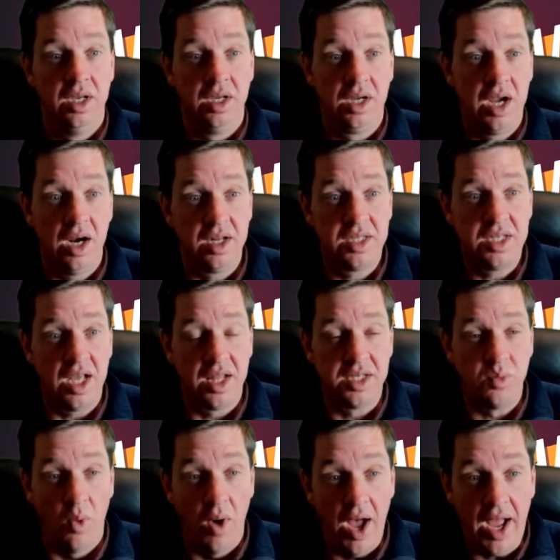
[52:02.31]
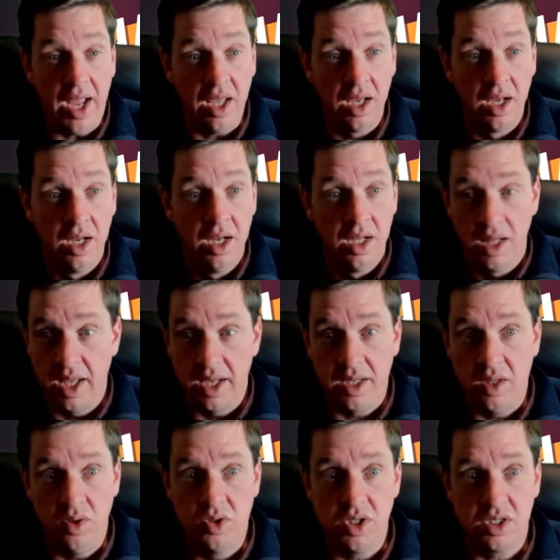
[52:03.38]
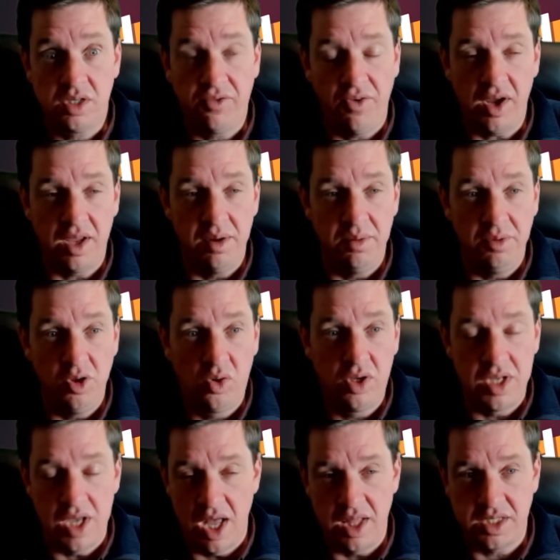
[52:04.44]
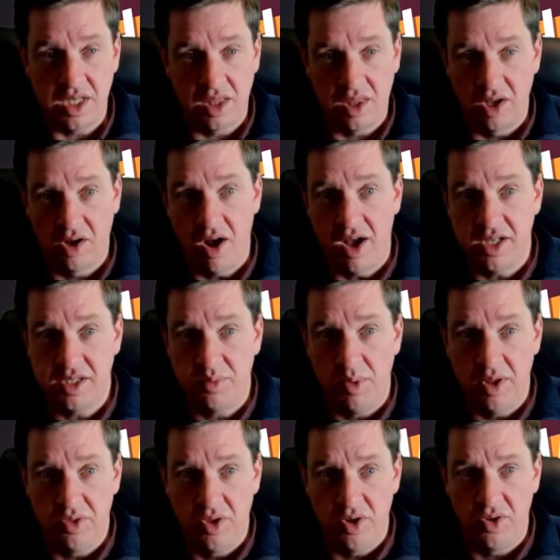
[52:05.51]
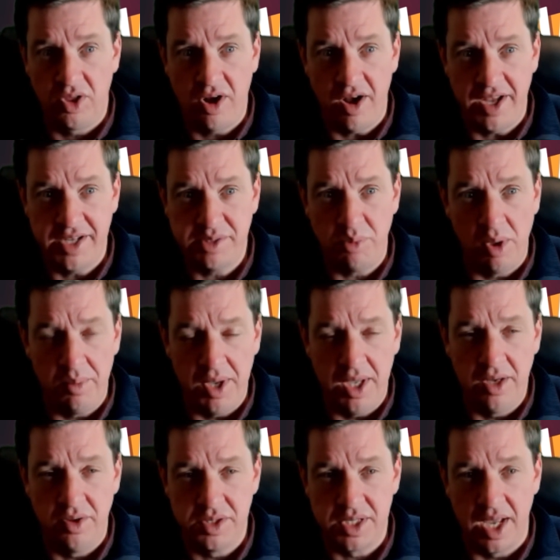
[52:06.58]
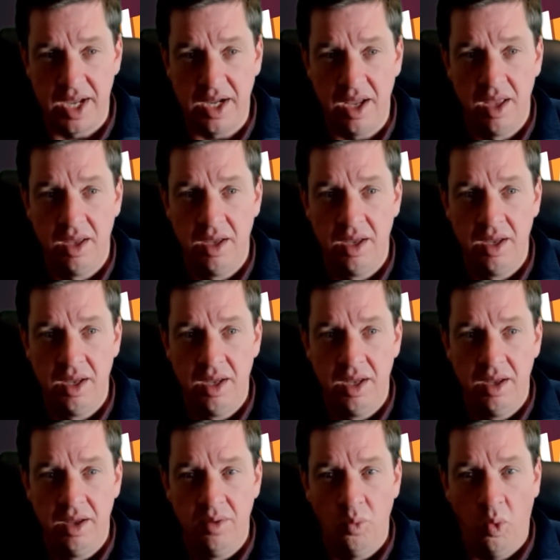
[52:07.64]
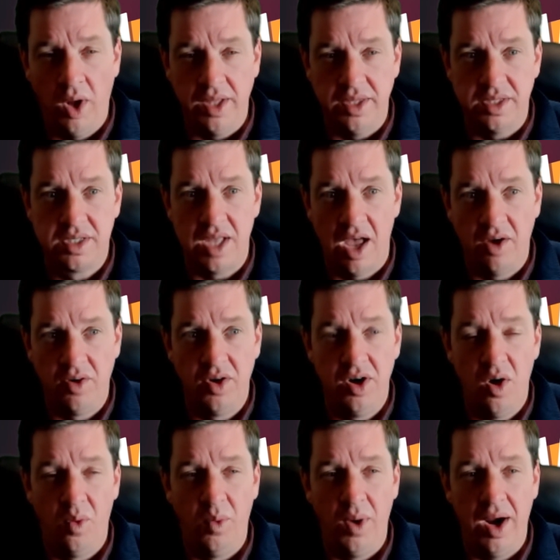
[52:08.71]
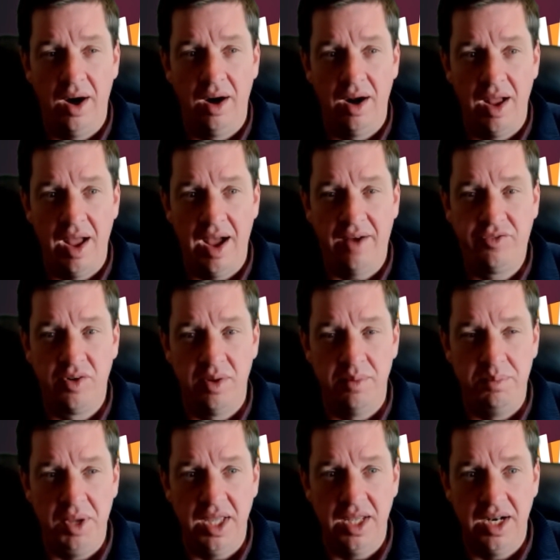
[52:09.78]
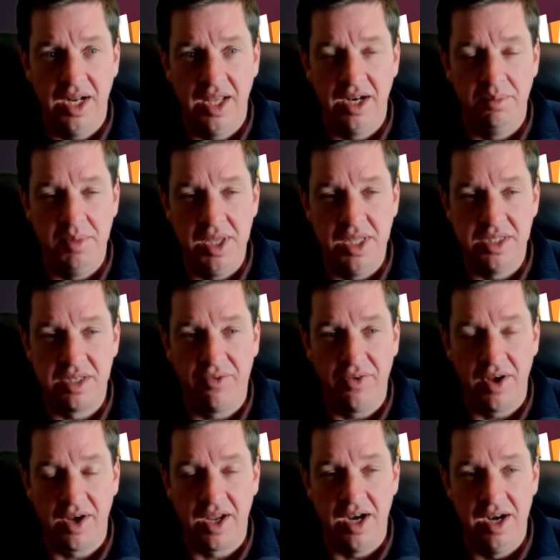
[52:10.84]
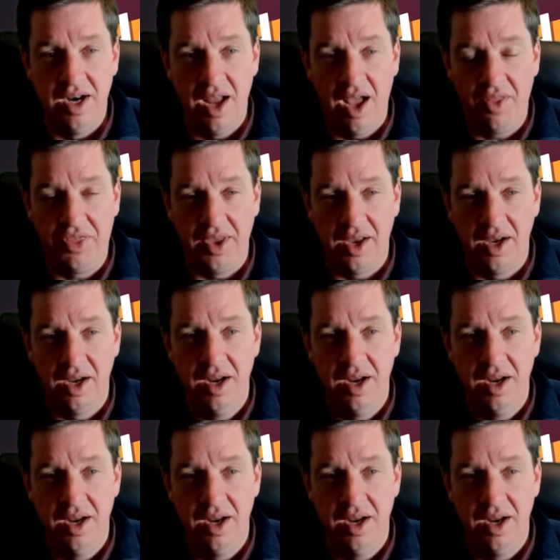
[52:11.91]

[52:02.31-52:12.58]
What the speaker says: Care to tell us why? Like, you tell us that they're the Cosmium Eaters, like, once, out of nowhere, after a bit, and it means fucking nothing.